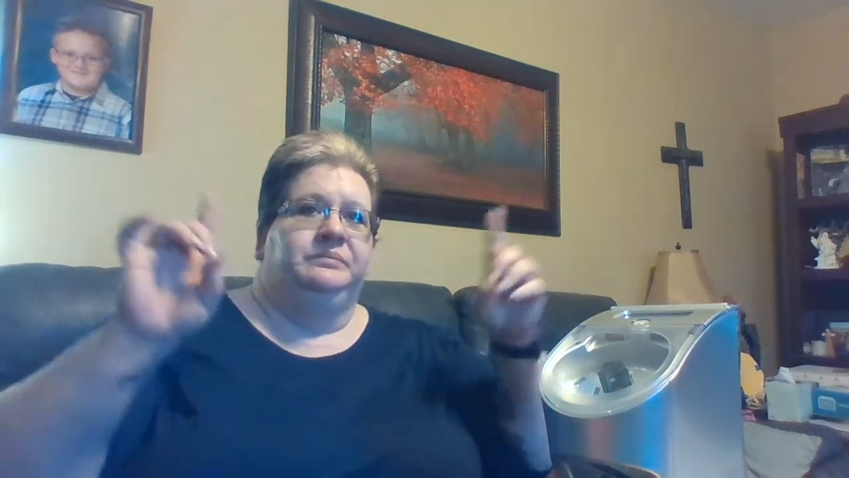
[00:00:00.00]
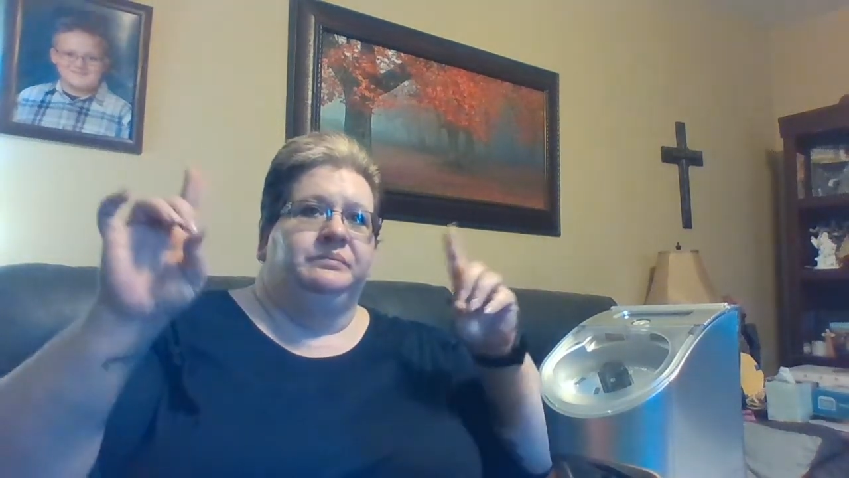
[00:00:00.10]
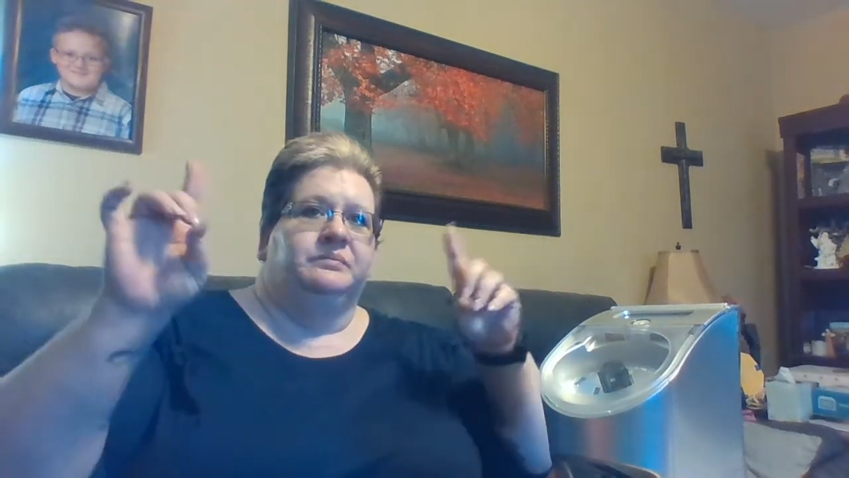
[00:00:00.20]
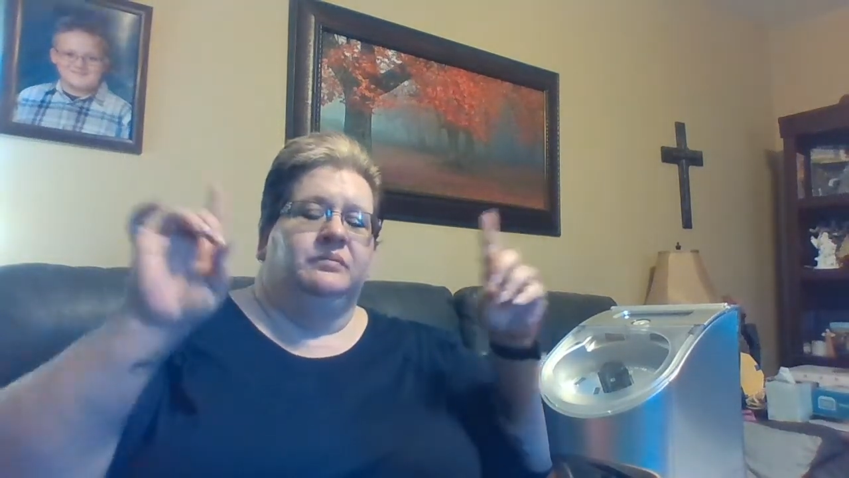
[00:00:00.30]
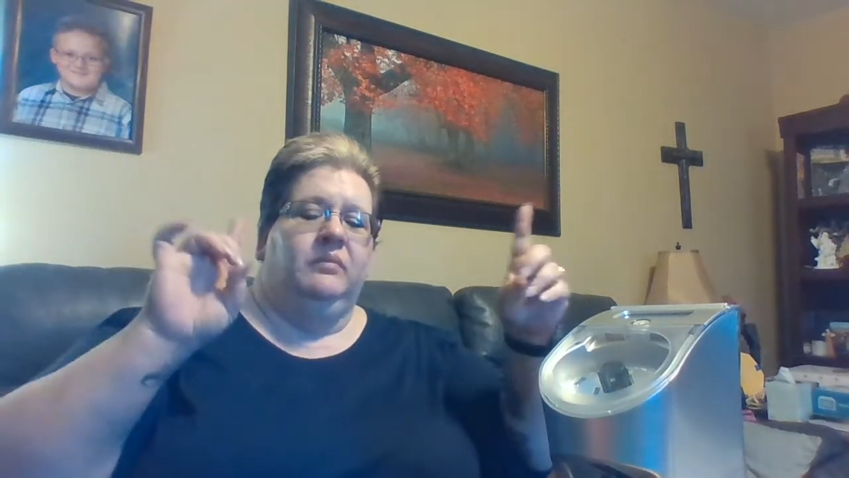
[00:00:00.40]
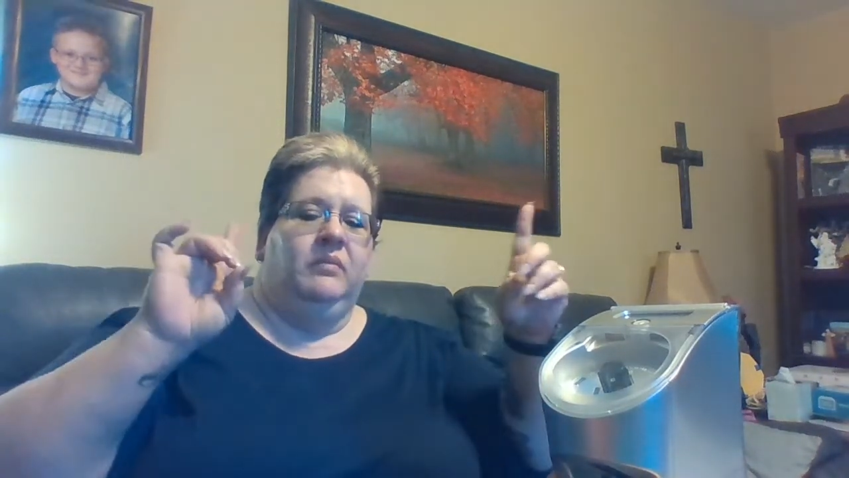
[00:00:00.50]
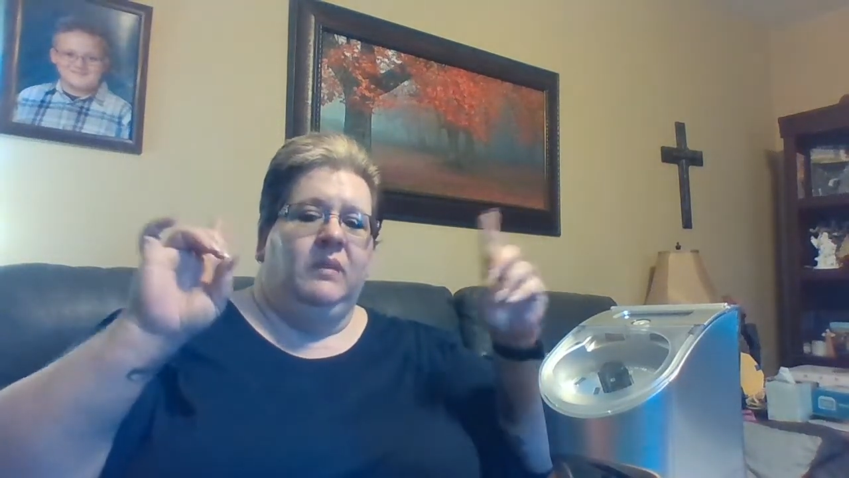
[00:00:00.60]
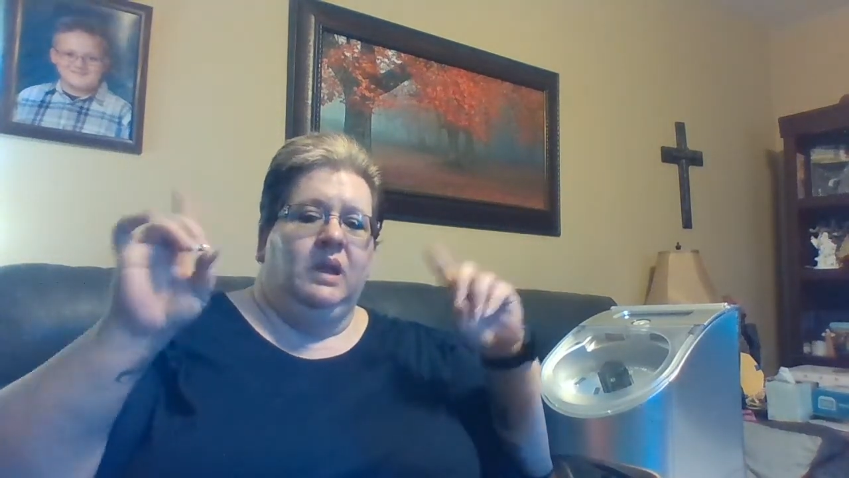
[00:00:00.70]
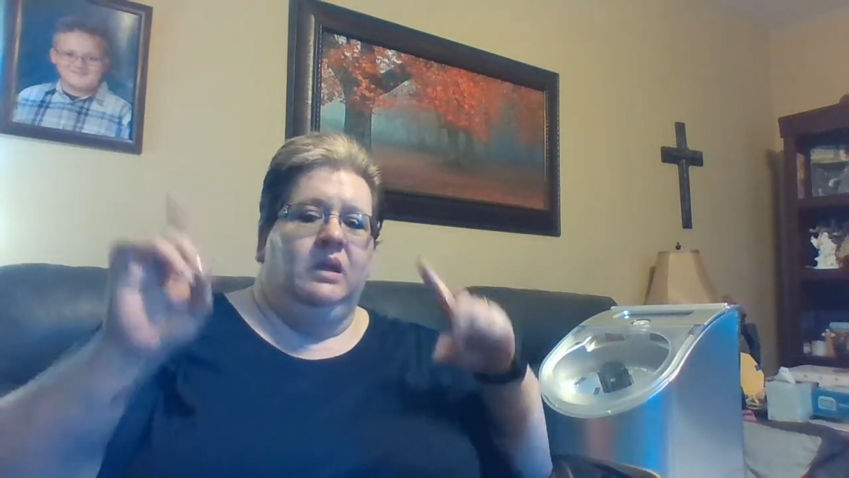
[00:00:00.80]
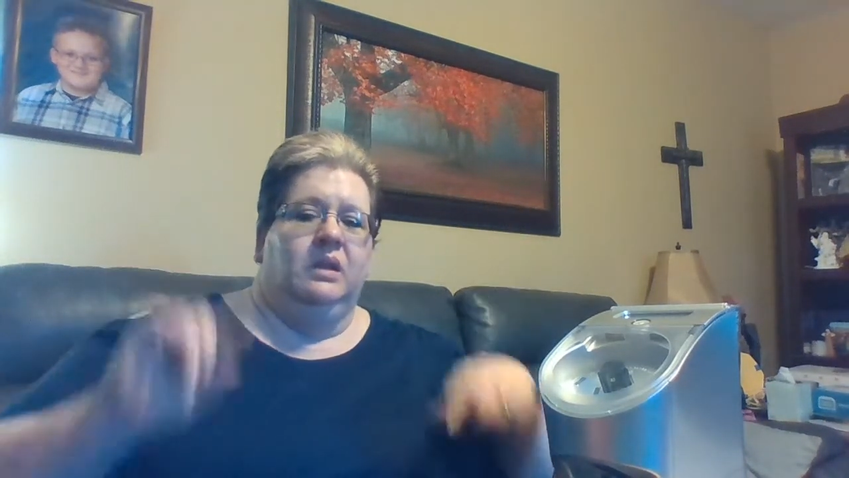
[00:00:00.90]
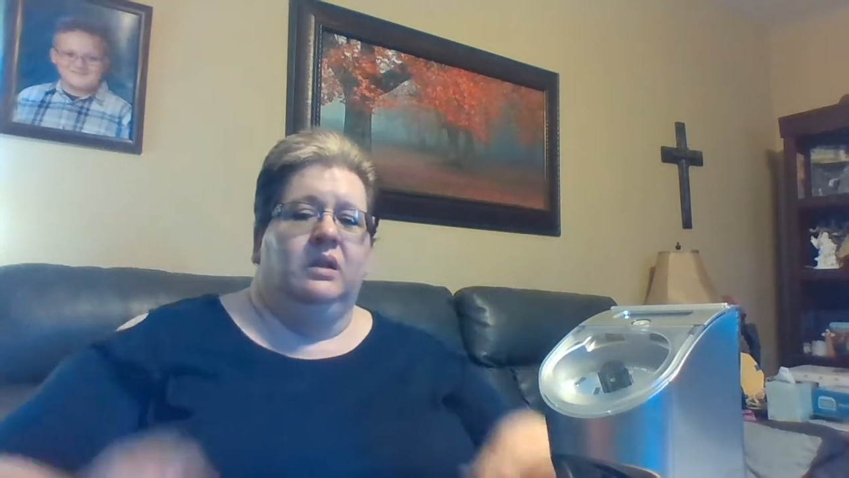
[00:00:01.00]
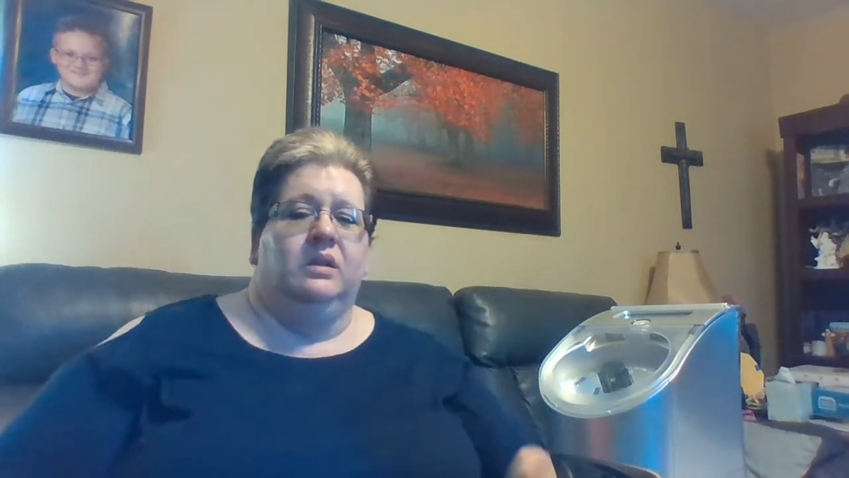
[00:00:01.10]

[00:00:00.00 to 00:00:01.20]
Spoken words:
Somewhere in there,